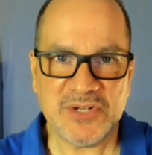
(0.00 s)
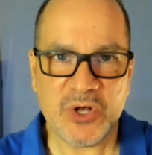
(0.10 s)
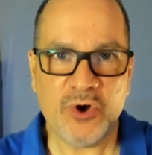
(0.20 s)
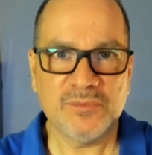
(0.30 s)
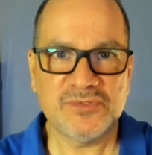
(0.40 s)

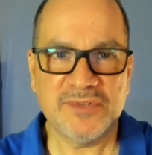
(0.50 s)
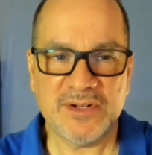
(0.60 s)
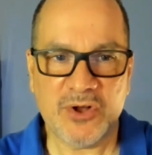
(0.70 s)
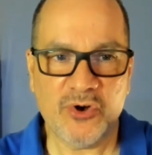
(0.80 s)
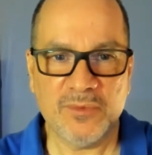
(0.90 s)
home sweet
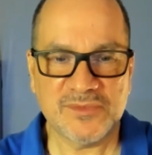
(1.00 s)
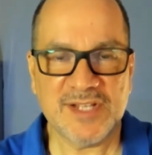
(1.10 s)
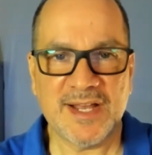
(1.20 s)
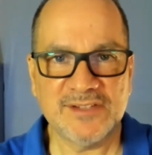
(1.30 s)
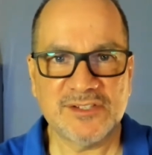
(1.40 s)
home
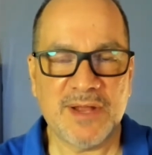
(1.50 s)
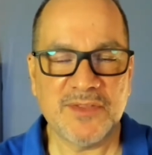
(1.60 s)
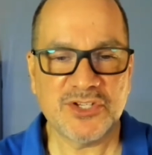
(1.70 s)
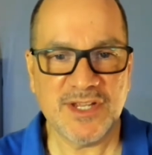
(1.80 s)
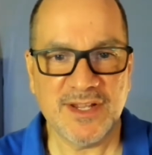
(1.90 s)
signs around
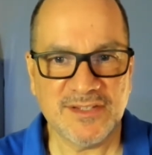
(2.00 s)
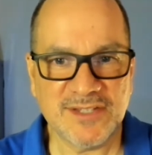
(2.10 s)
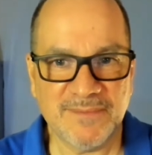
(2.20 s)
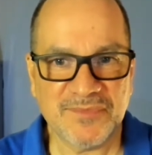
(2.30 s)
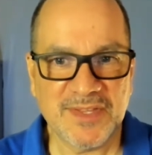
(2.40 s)
the cheese,
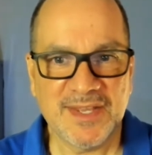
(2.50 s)
and